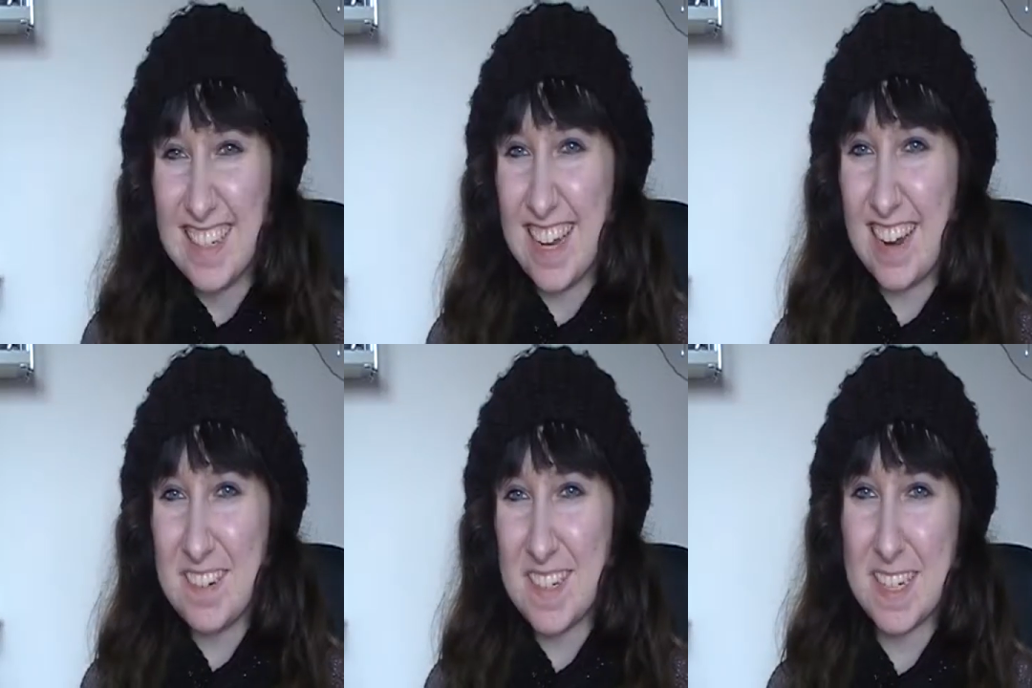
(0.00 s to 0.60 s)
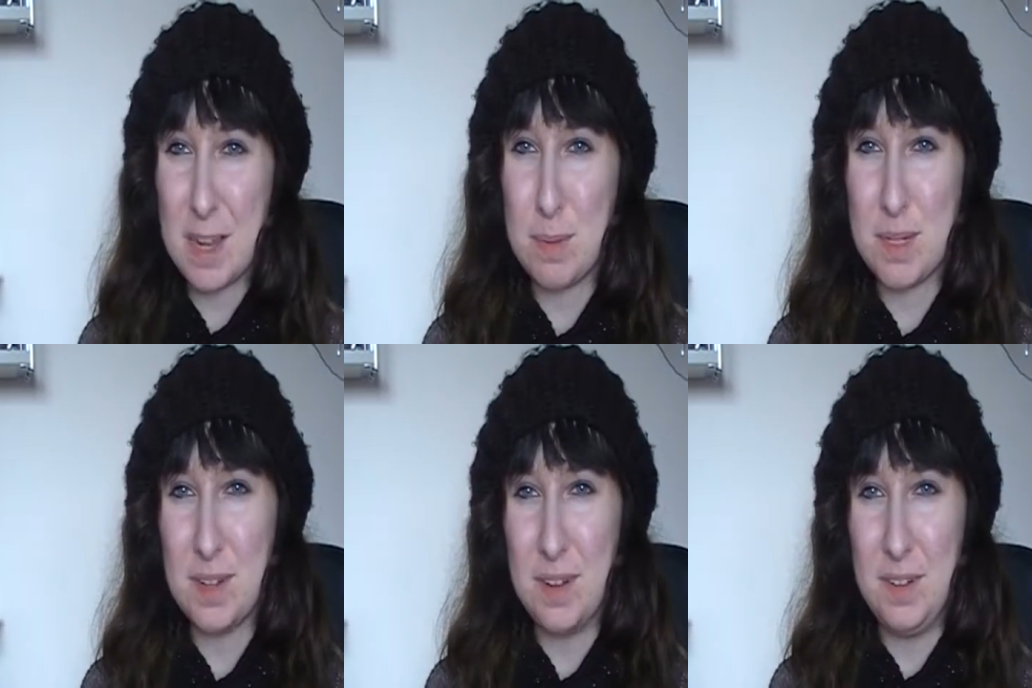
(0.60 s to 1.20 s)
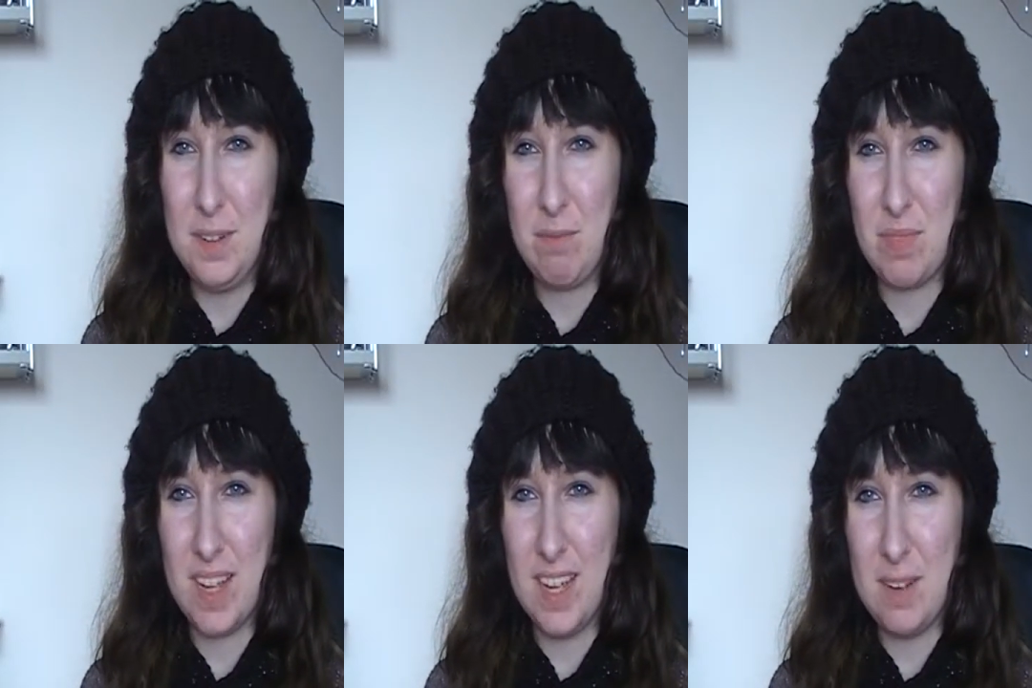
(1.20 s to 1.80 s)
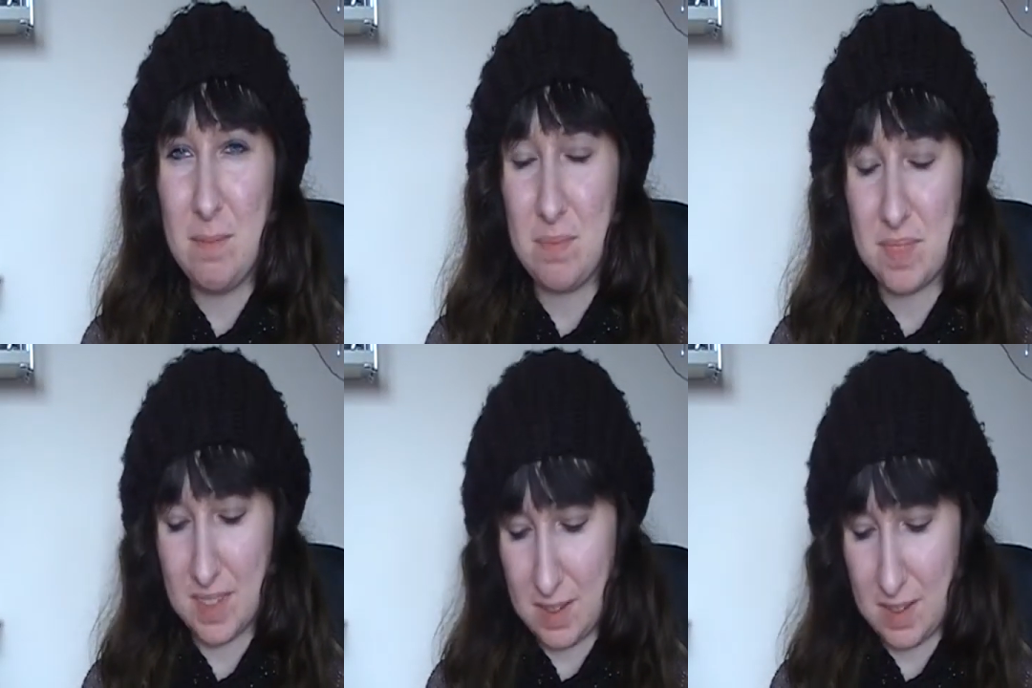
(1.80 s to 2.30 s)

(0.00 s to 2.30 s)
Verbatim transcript: See, I was sceptical um,